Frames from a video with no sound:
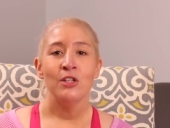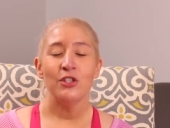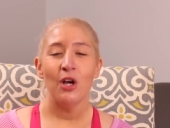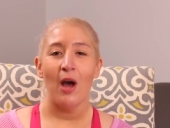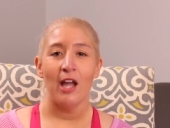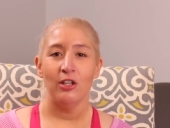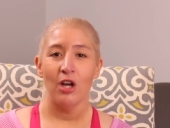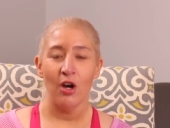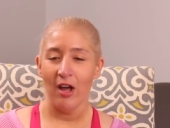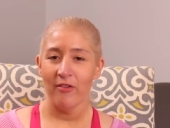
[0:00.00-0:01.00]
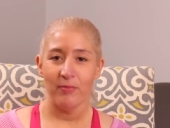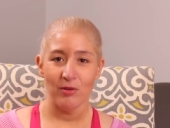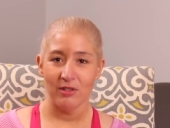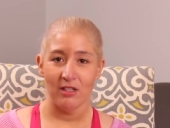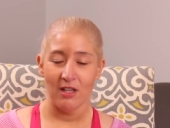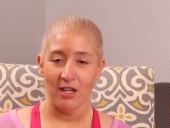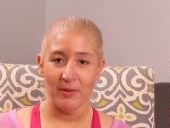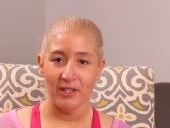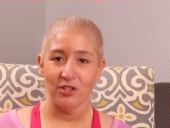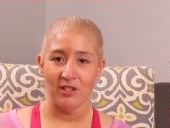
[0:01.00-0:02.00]
So I know I've posted a lot of
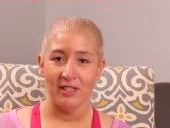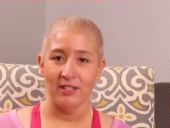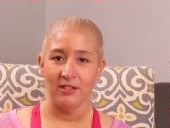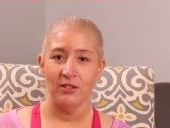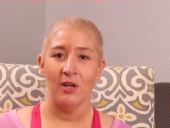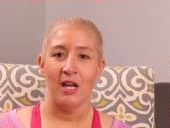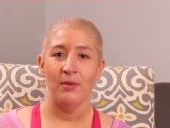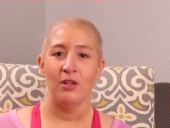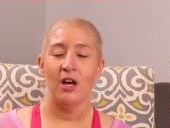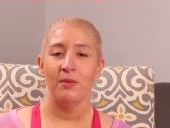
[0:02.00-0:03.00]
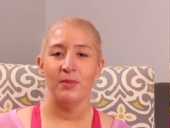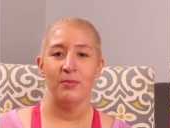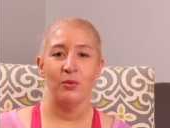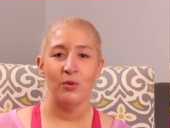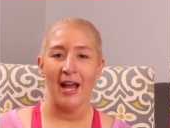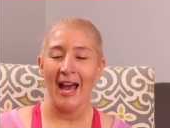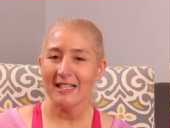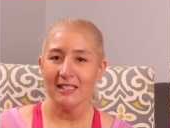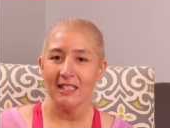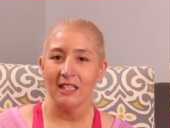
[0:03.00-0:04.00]
pictures on Instagram. A lot of people were
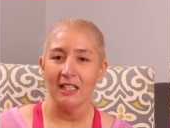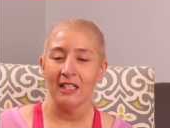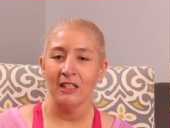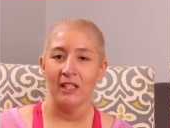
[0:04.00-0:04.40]
asking,